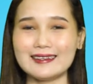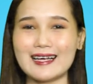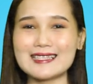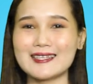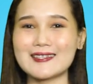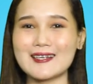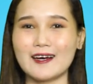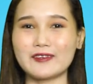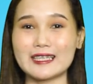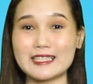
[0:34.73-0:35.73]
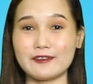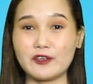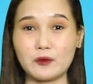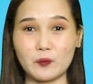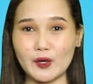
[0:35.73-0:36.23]
let's discover
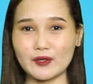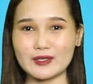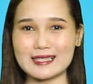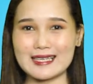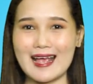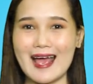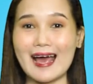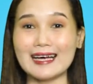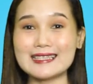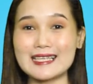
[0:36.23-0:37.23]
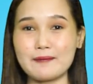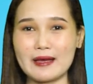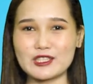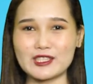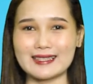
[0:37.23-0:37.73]
different worlds and
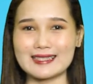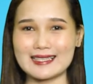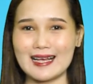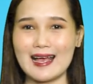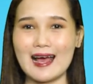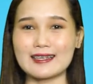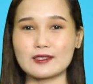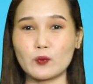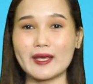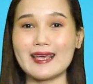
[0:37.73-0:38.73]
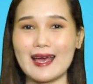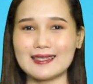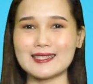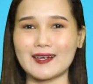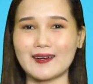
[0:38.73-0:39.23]
dimensions as we
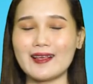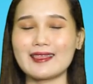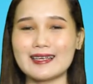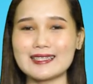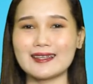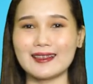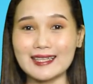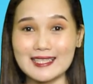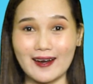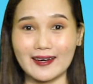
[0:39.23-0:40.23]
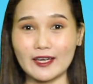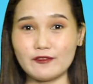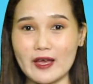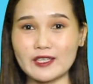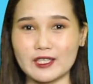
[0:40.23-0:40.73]
enter this literary
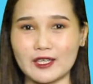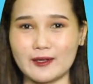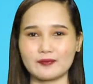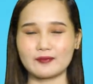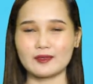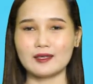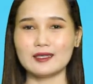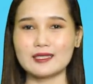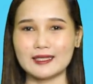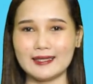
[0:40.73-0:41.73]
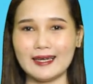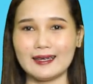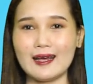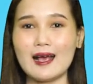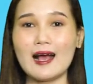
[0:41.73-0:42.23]
adventure.
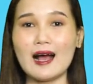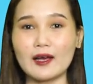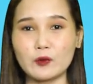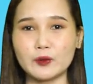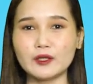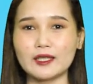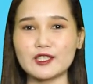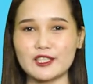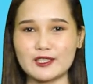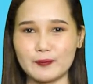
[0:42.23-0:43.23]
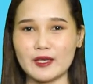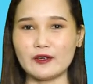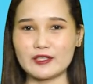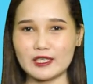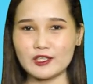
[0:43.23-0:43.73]
Today, I will not just be
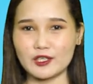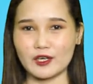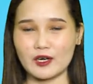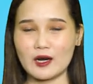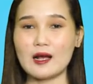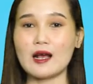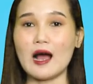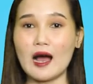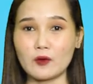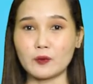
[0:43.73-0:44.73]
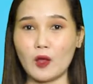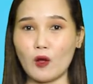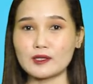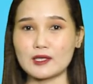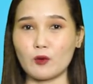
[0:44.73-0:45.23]
your teacher, I will
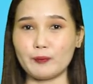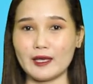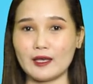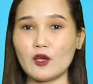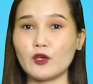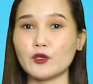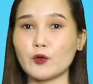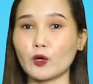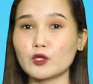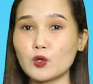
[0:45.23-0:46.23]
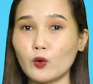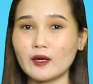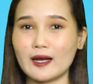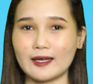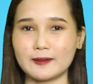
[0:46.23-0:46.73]
also be your tour
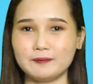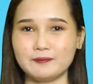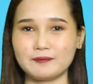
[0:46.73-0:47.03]
guide.